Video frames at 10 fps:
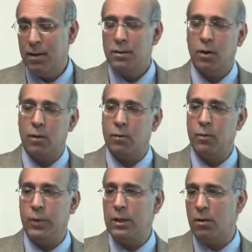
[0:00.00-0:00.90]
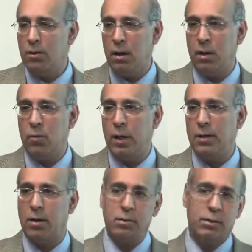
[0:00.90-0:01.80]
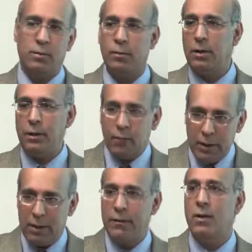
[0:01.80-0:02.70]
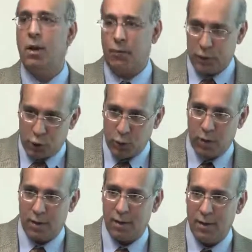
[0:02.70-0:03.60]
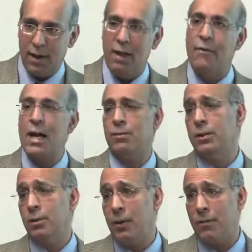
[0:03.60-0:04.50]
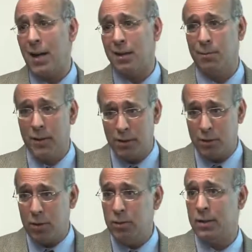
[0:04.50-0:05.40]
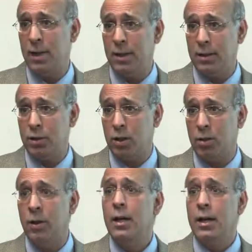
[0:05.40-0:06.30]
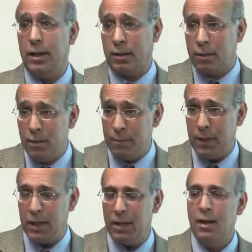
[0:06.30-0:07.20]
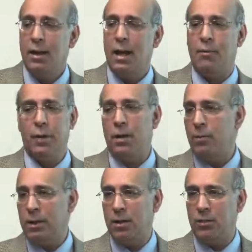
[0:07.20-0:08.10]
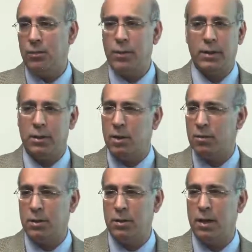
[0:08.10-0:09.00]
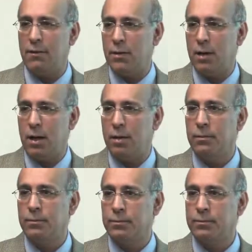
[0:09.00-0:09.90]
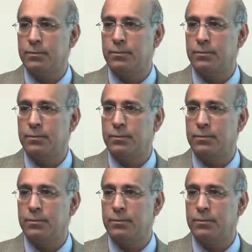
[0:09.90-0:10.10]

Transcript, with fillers: So we don't know what dose, we don't even know for sure if aspirin is a risk factor, but there's two studies that show it could be, and we don't really know what the dosage levels are. Smoking,